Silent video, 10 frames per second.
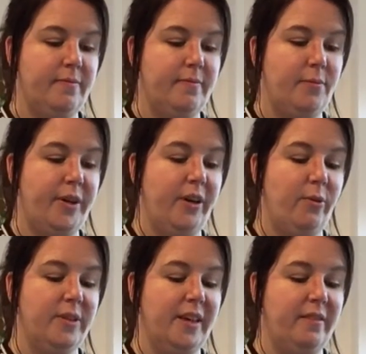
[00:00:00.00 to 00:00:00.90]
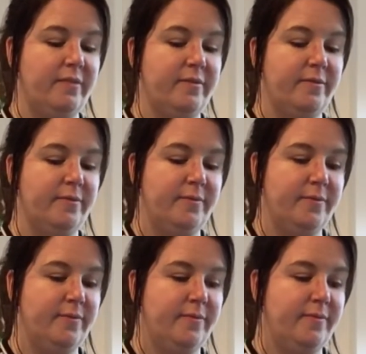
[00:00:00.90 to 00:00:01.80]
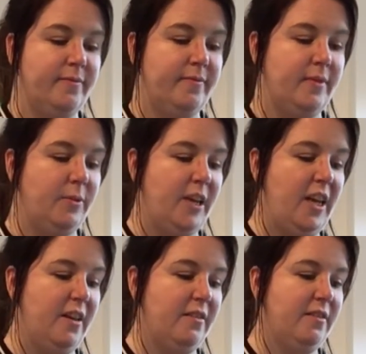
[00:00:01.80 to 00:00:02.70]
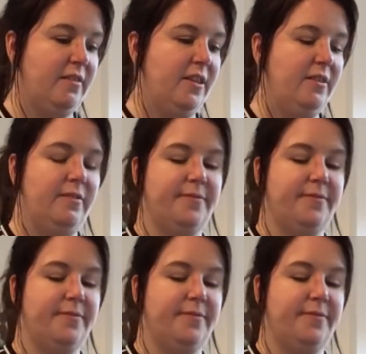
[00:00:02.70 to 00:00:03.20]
Pretty gross, huh? Want to eat it? No?